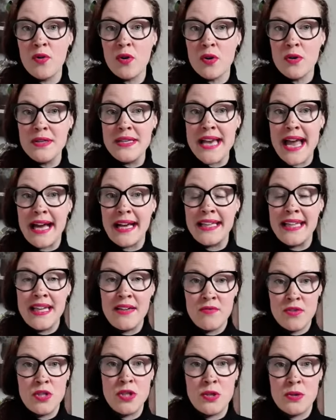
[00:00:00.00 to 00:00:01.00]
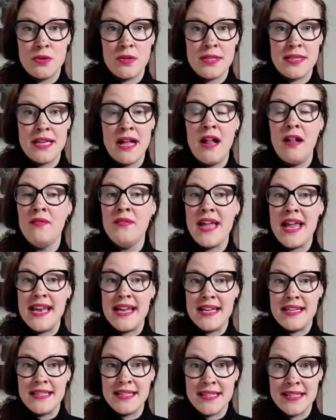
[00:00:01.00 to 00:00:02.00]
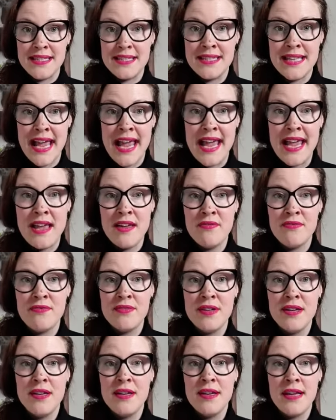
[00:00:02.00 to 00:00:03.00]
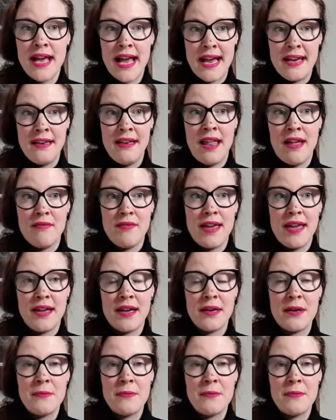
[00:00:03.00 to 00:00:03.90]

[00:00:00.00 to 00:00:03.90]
connecting with yourself that is safe and loving.